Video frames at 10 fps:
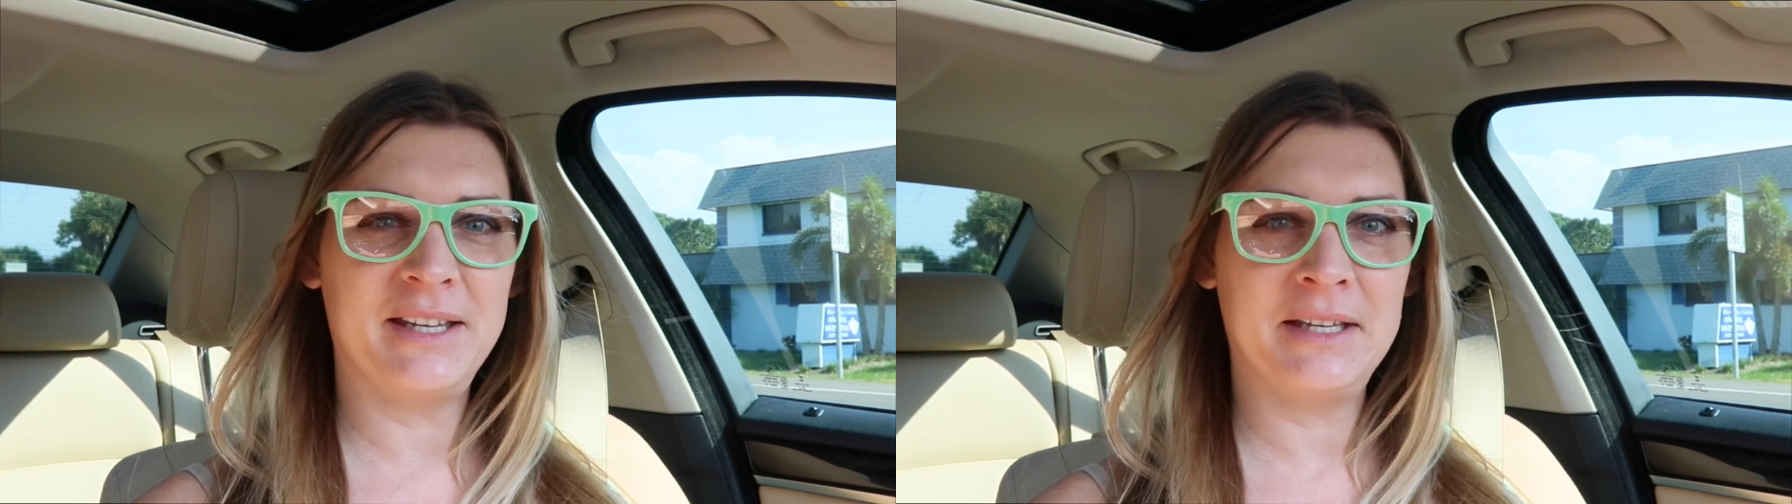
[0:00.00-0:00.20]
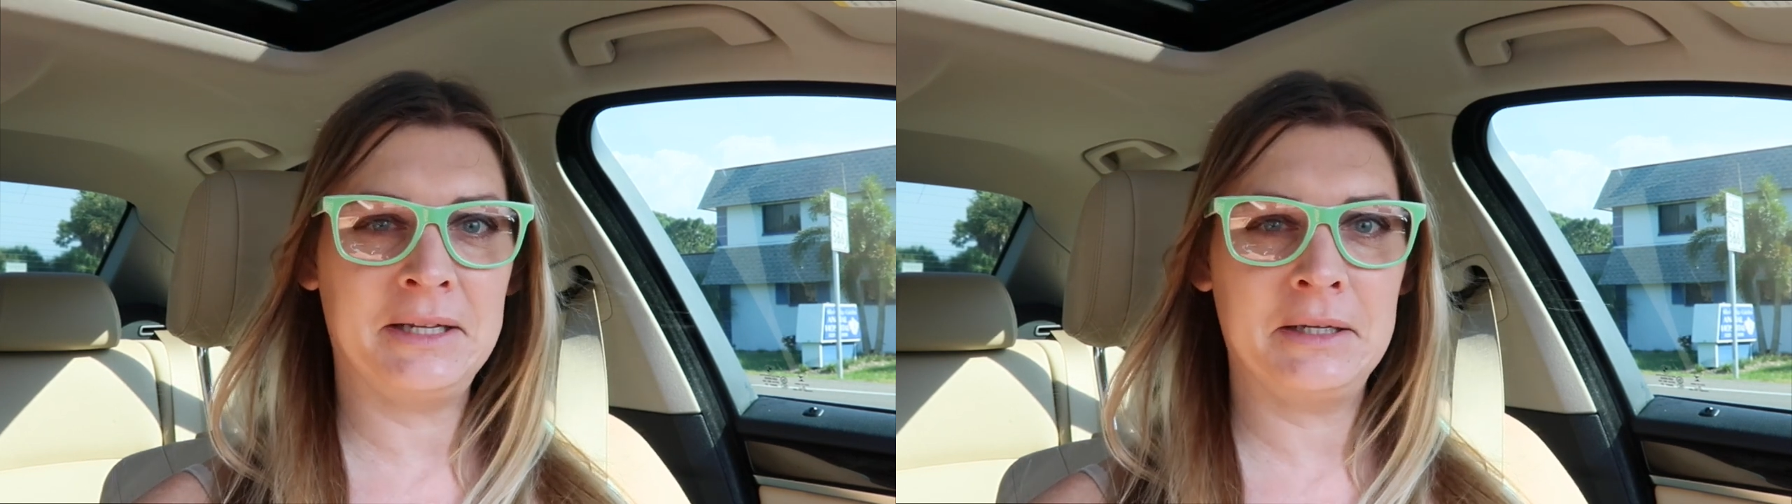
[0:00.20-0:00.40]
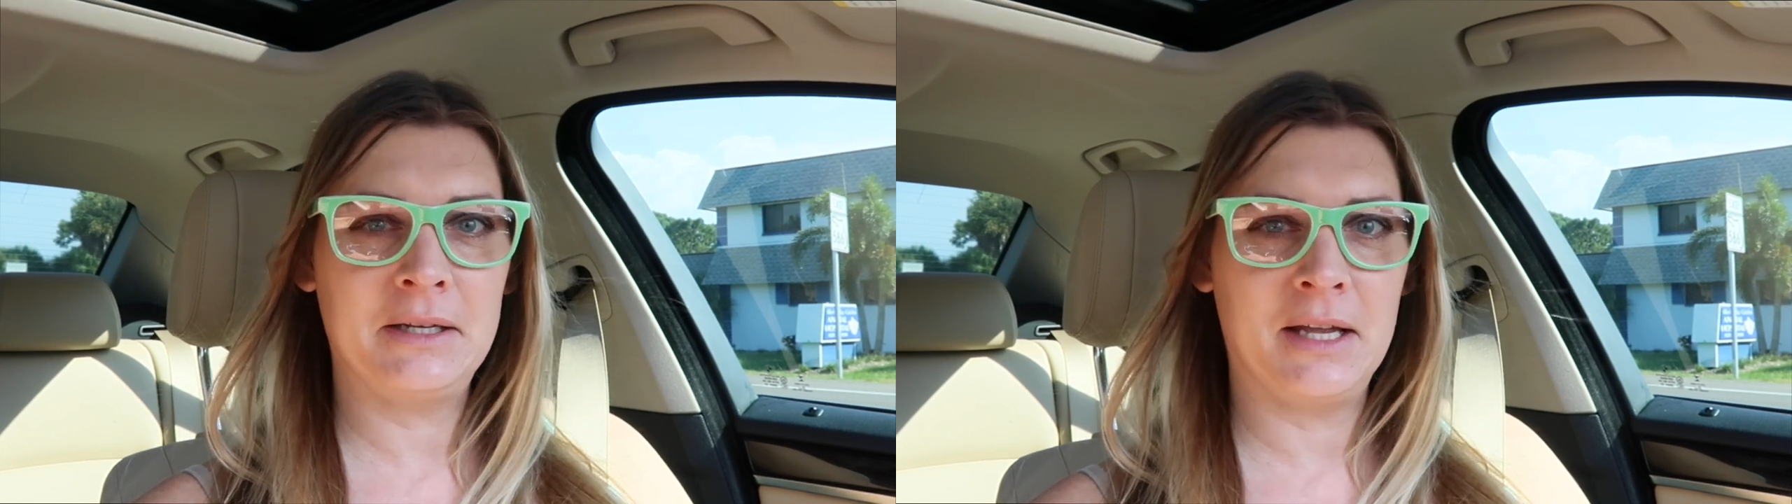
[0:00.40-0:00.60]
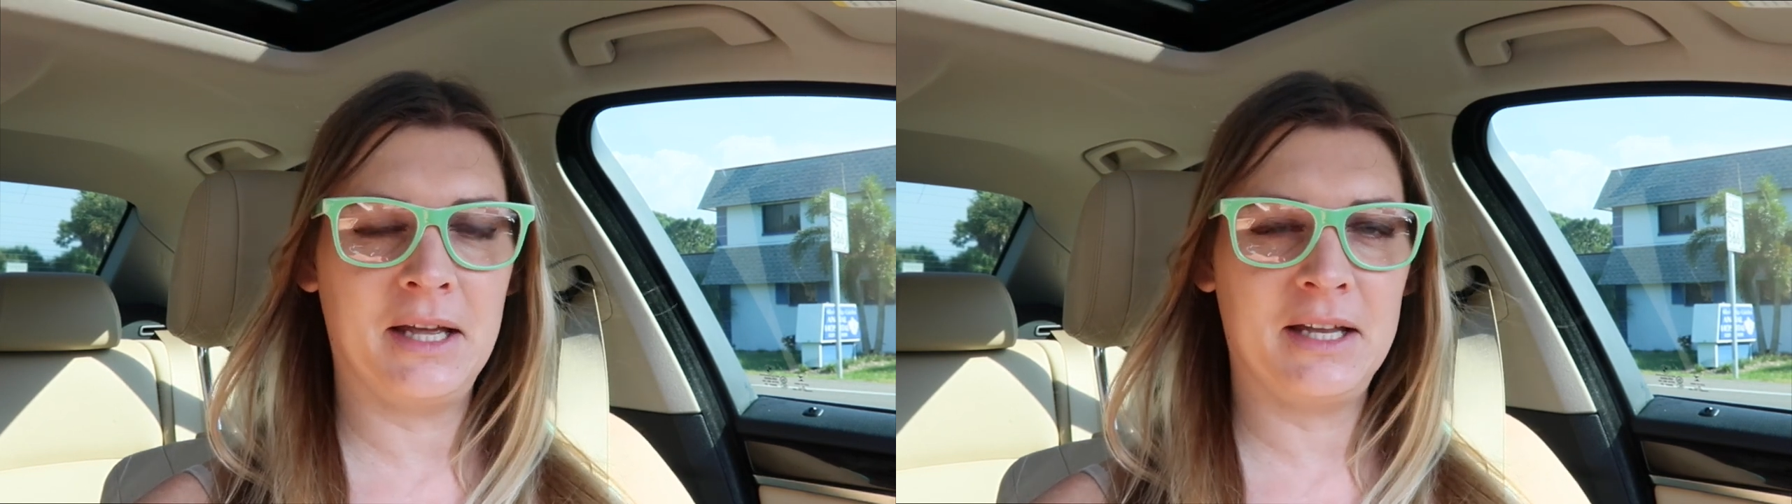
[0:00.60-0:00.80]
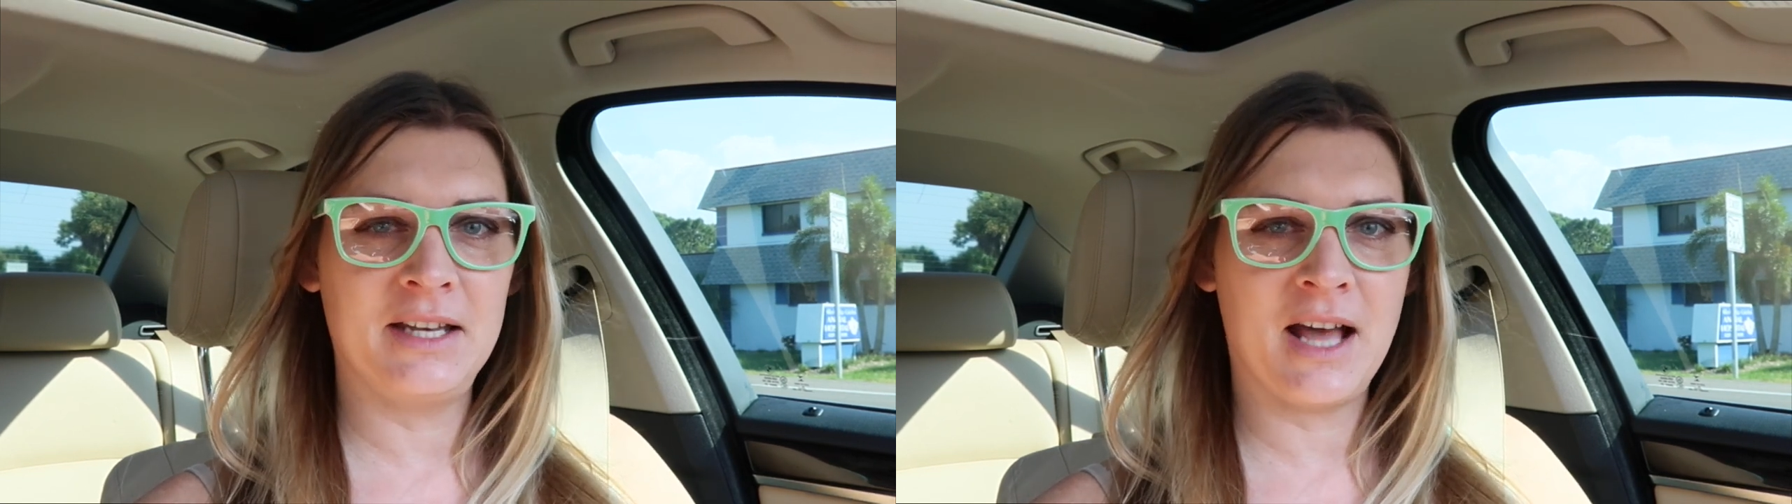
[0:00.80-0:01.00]
it did,
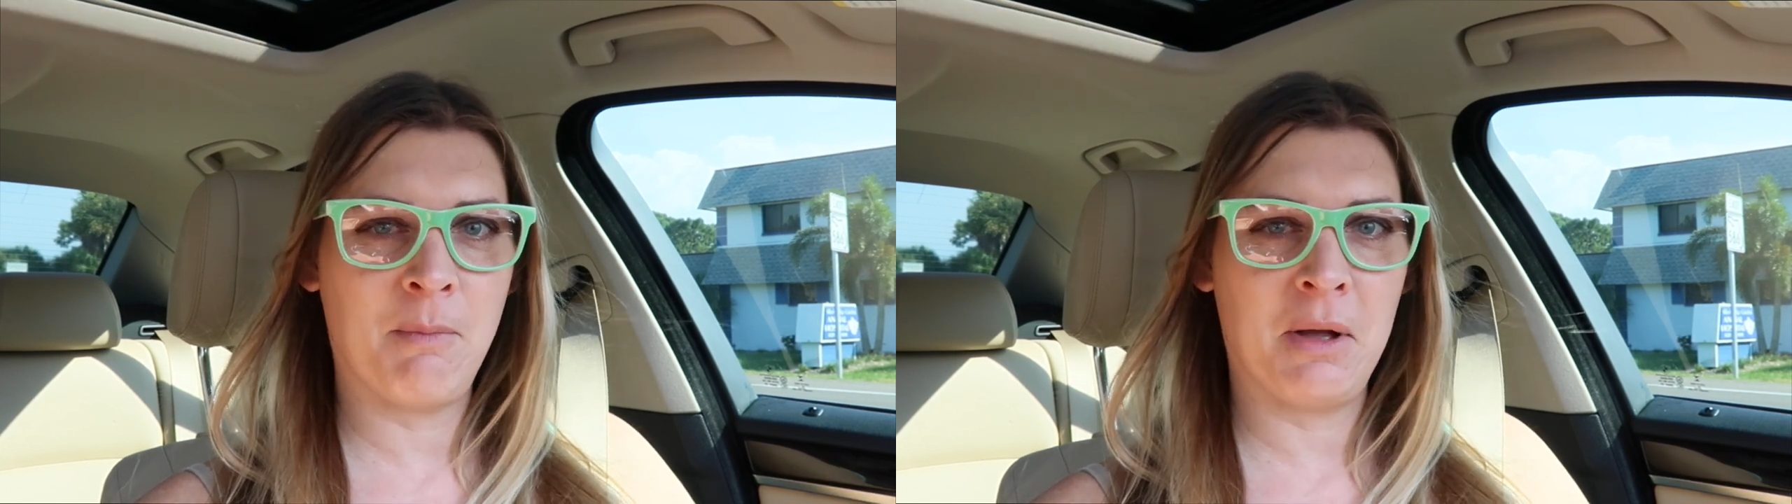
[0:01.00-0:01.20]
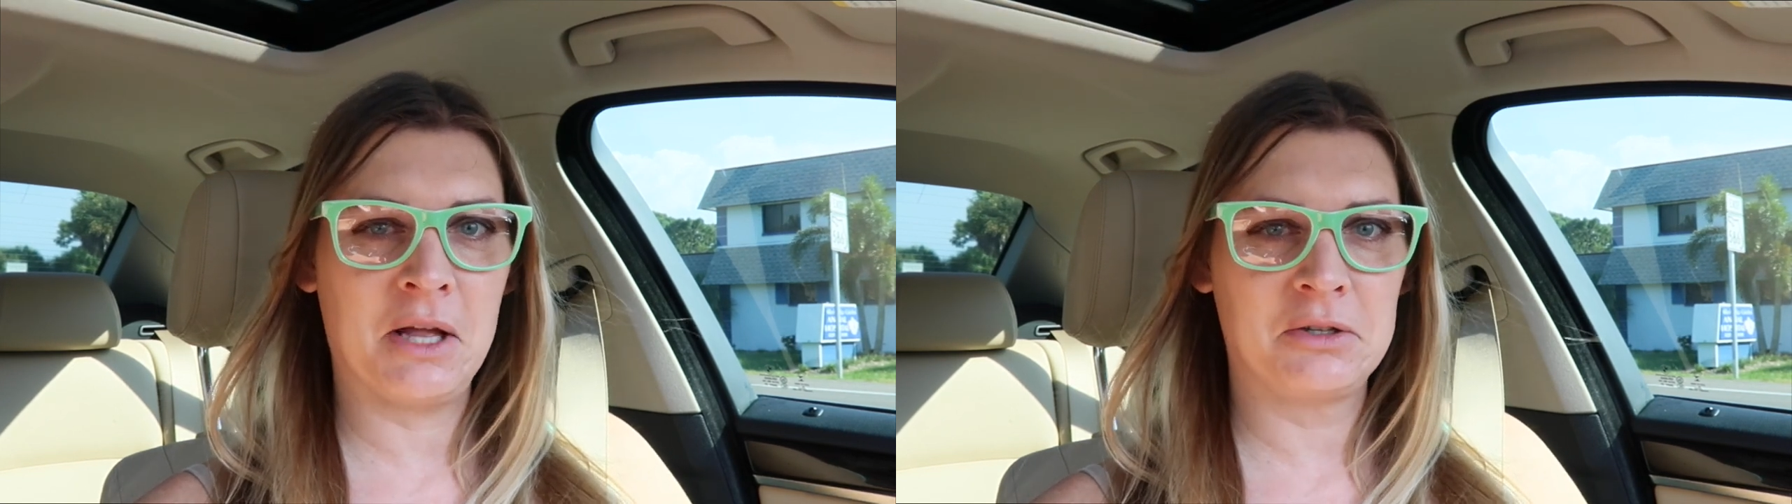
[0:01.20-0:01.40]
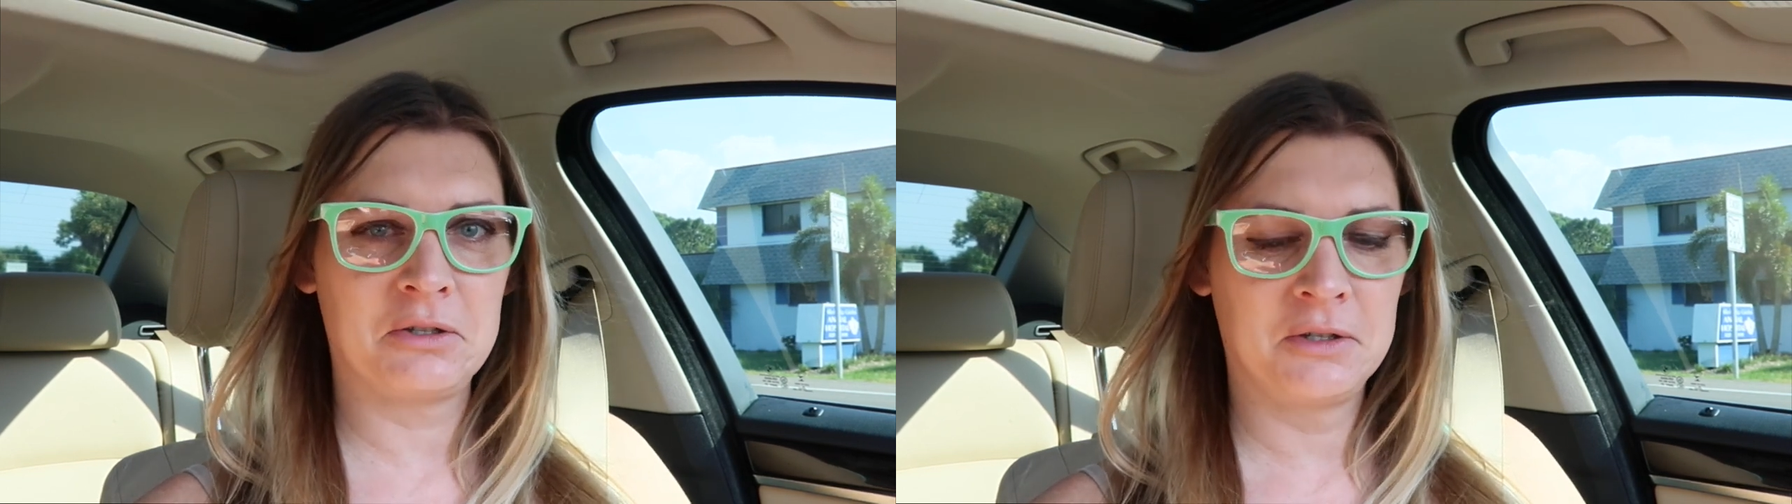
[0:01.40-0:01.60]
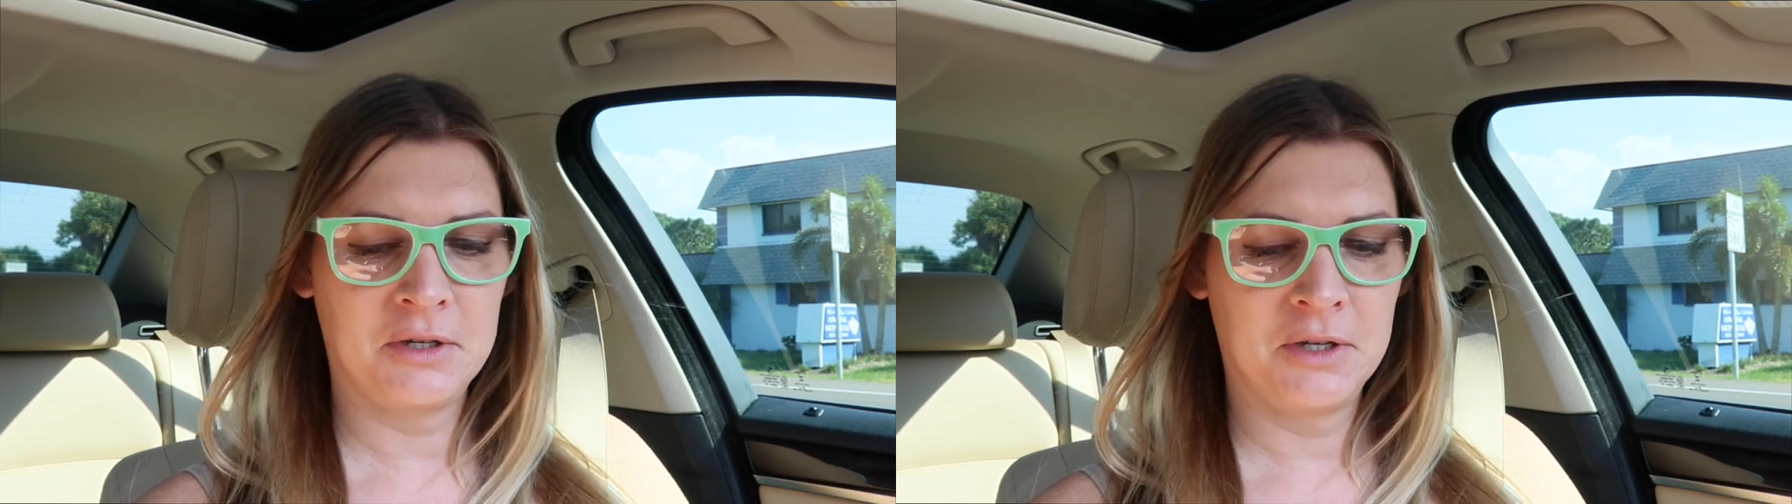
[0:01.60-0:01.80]
not much.